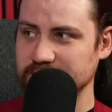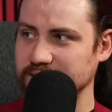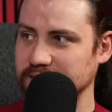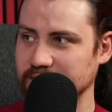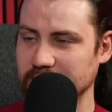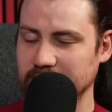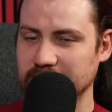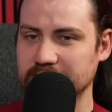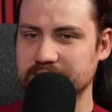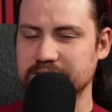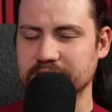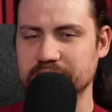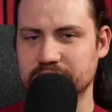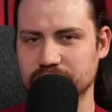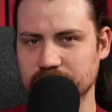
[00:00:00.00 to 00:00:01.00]
Yeah,
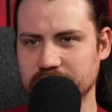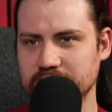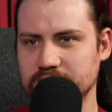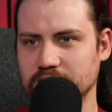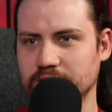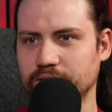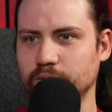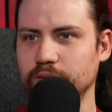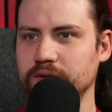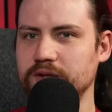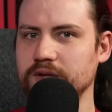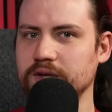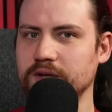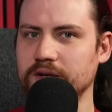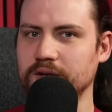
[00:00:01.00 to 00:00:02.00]
it's really tough
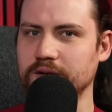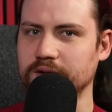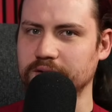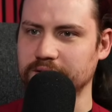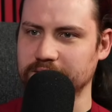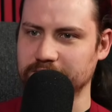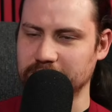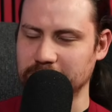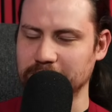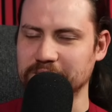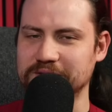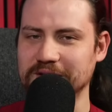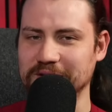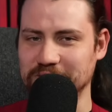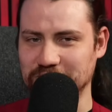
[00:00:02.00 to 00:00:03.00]
with the
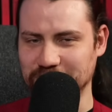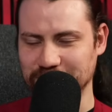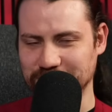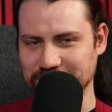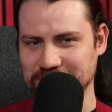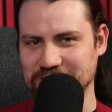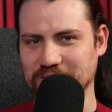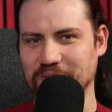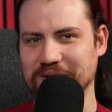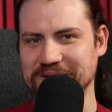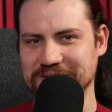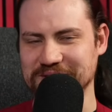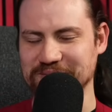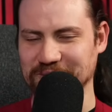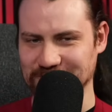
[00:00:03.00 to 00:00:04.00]
potential for
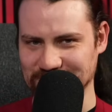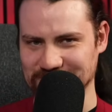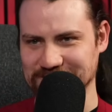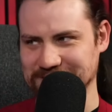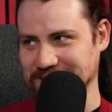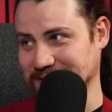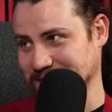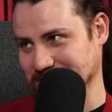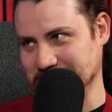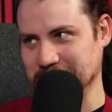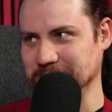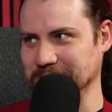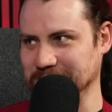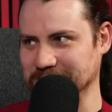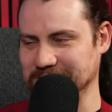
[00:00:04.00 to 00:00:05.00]
20 model
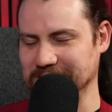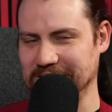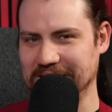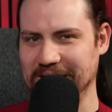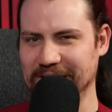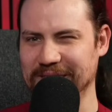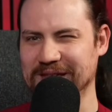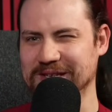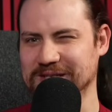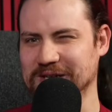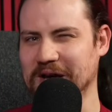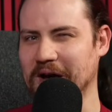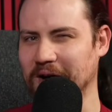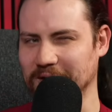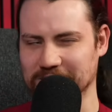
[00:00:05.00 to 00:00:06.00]
Berzerker units.
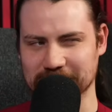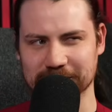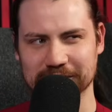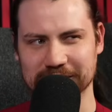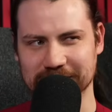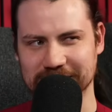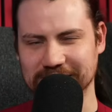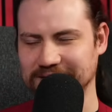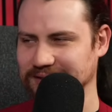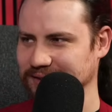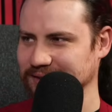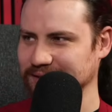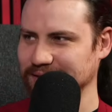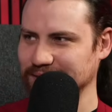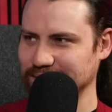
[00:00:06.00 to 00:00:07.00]
There's an argument
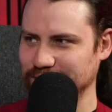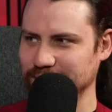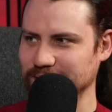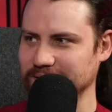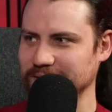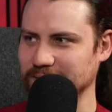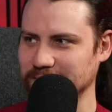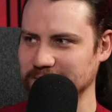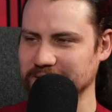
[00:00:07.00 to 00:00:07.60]
for it.